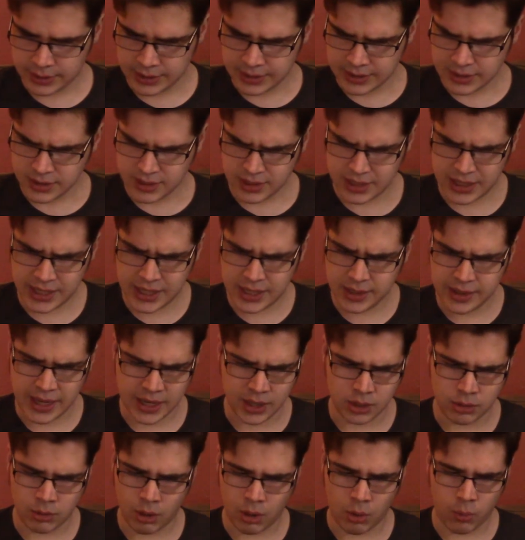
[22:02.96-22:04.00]
seeing that
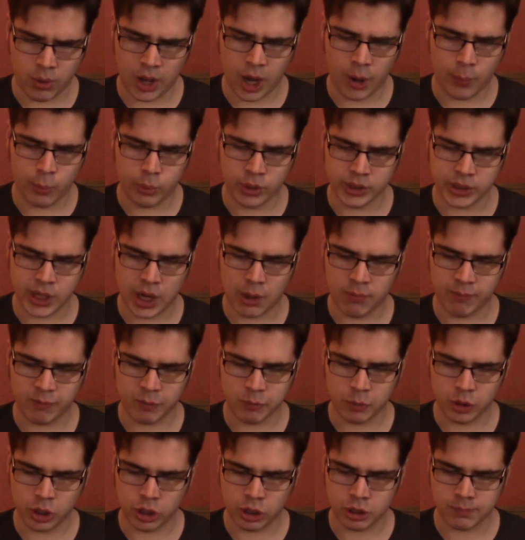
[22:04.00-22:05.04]
no help would come from
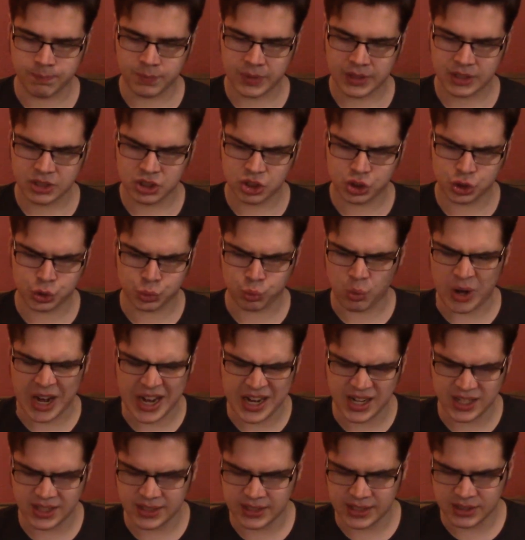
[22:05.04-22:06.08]
her,
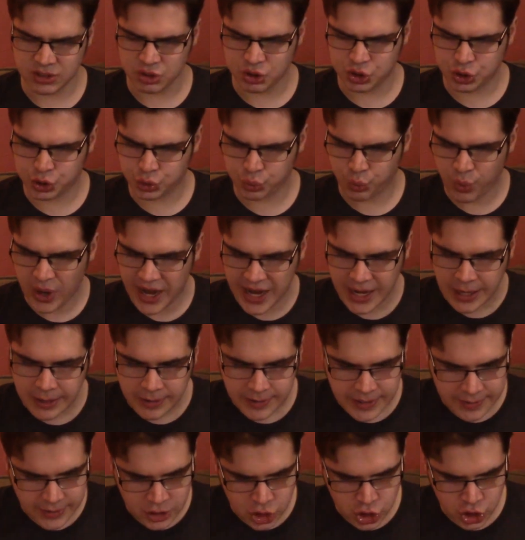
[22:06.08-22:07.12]
strained and strained
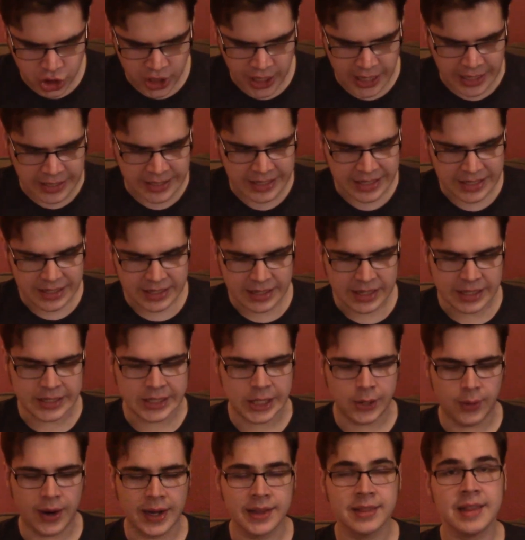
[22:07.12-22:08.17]
at the chain
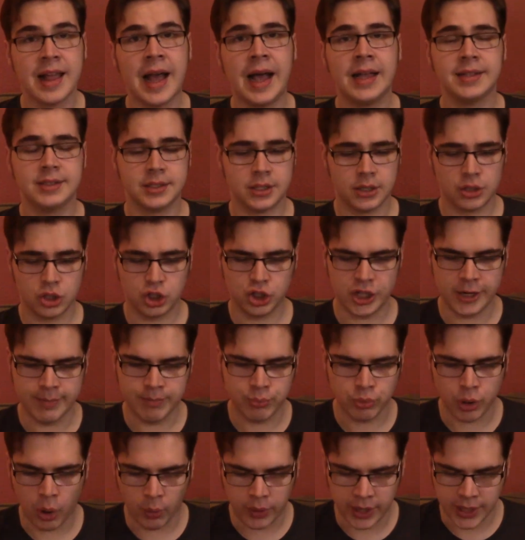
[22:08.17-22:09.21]
until at last she
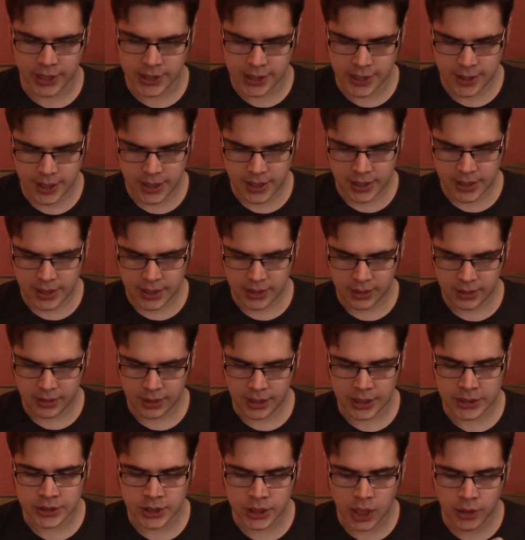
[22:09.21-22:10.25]
broke it.
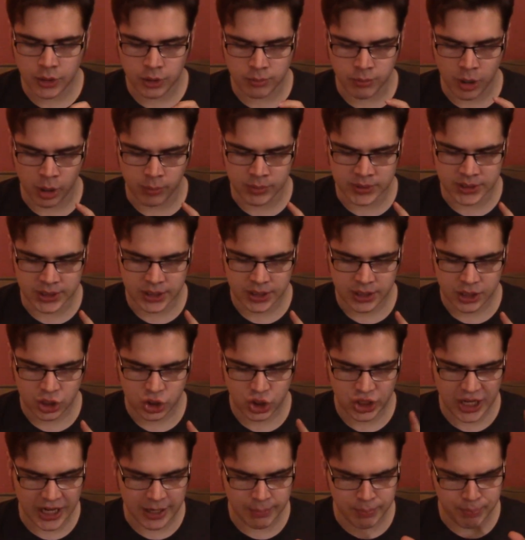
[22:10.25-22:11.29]
In another moment, she
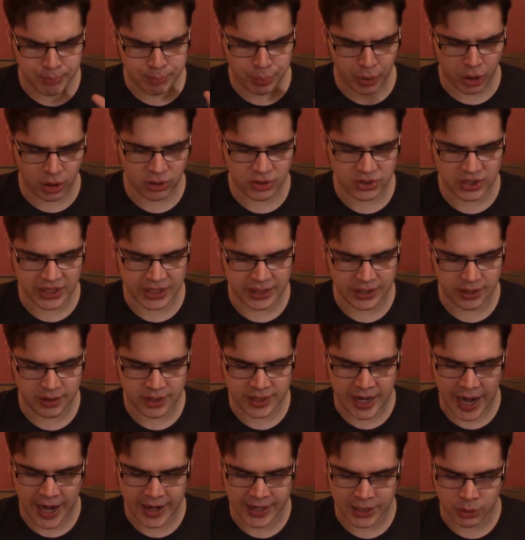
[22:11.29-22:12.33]
had burst into the
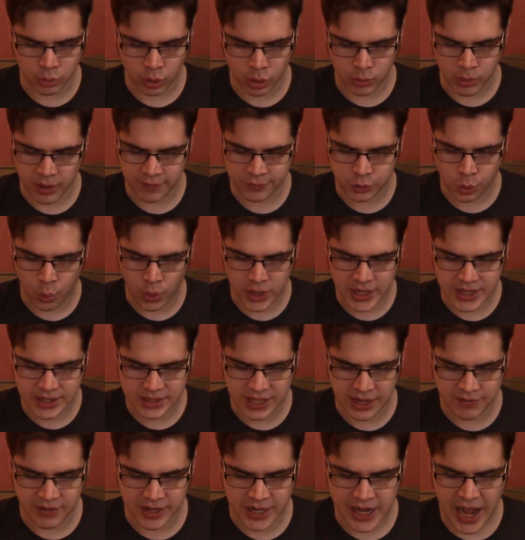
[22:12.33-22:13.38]
dining room of
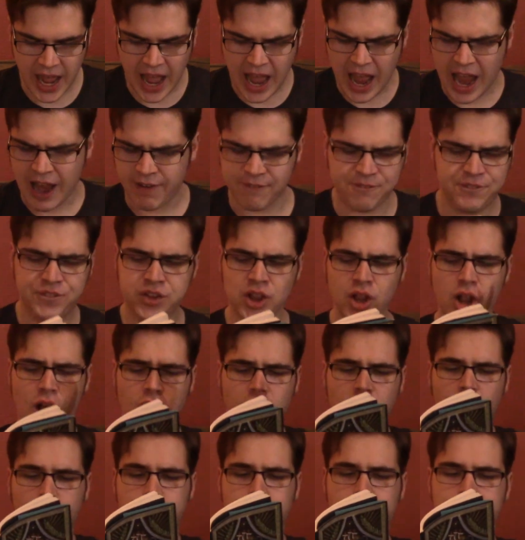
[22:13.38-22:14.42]
27 and flung
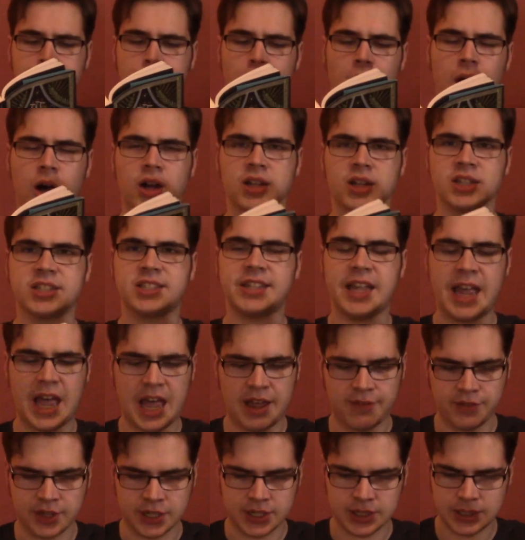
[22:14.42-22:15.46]
up her paws to
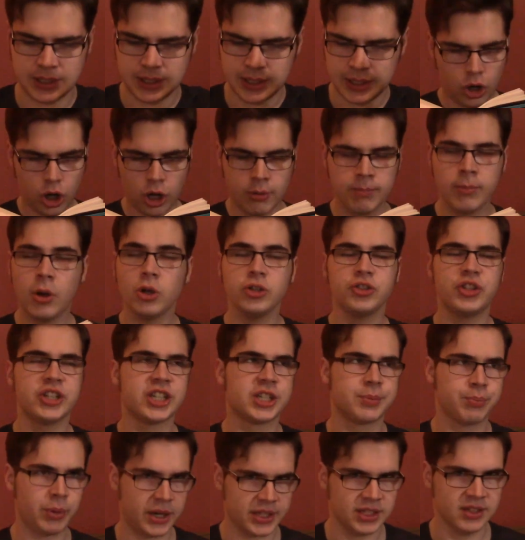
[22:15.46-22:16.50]
heaven, her most
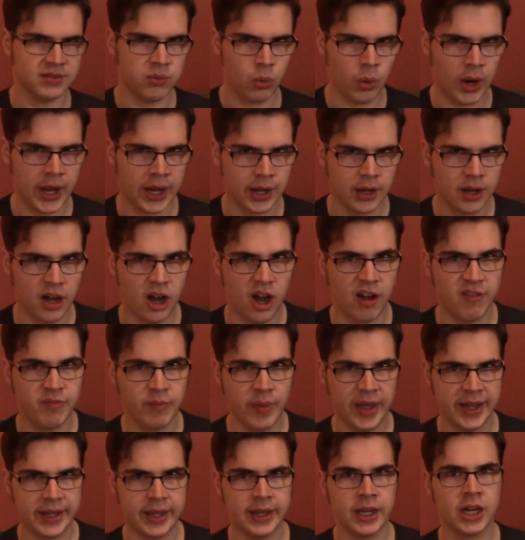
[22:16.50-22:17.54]
expressive way of
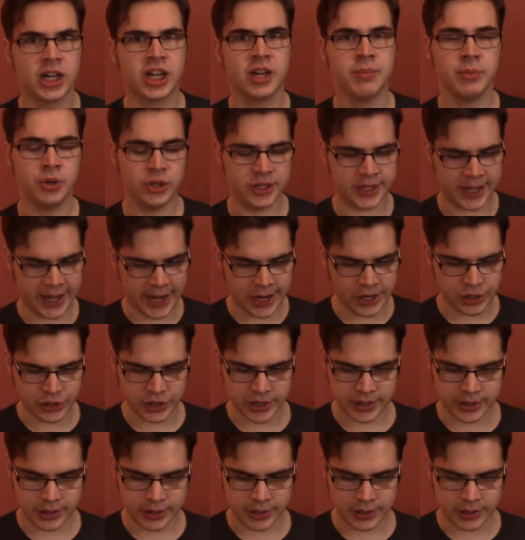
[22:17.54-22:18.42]
making a communication.